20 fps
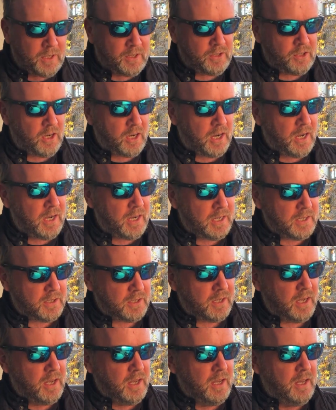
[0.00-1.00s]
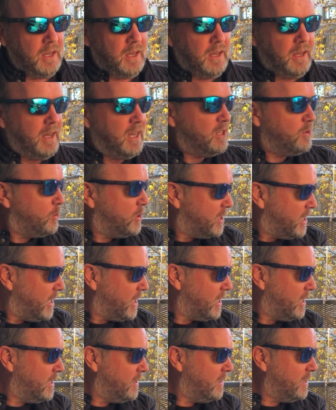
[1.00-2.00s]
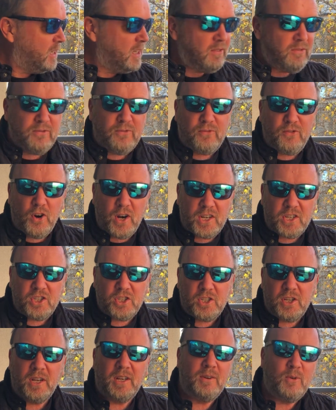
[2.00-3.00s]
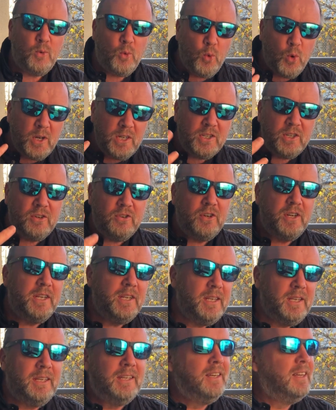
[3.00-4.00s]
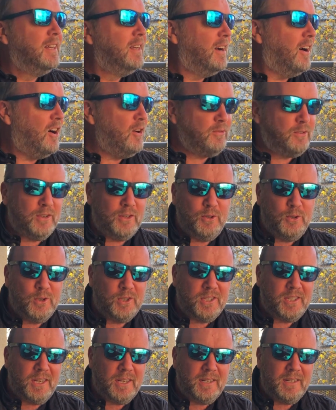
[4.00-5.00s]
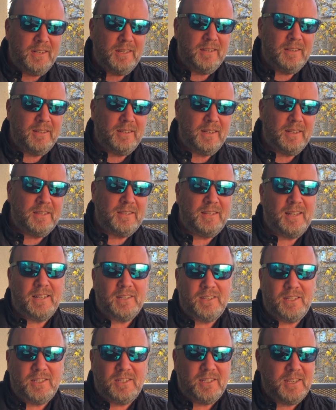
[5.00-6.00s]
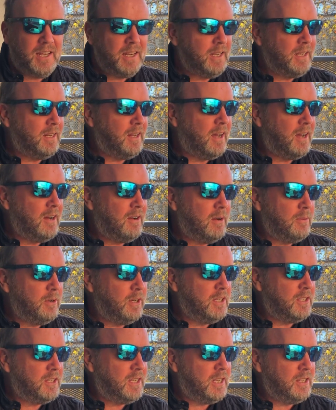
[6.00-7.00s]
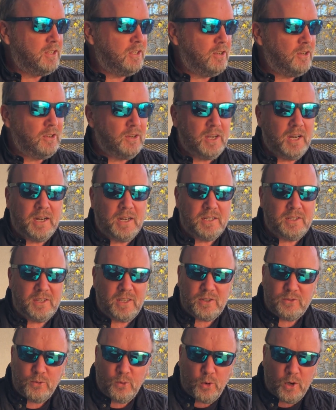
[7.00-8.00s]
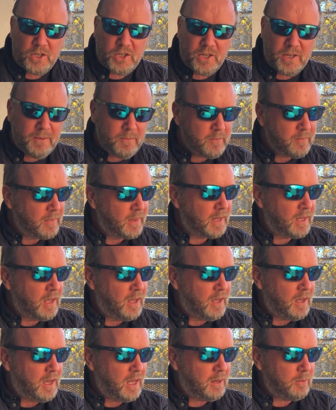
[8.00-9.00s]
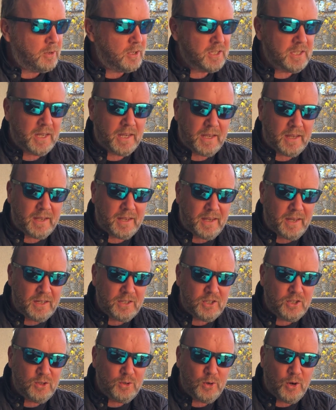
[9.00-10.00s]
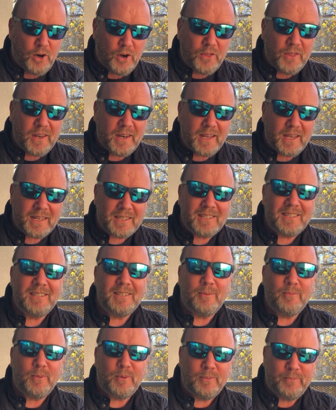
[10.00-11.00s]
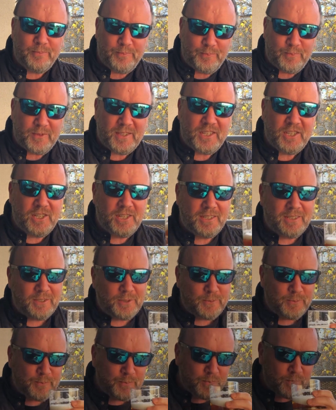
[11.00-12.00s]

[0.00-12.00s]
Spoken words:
So guys, as we take in the fresh, wintry afternoon sun as it's setting now, I'm going to say to you guys, thanks for watching, and I'm going to say catch you on the next sip. Cheers.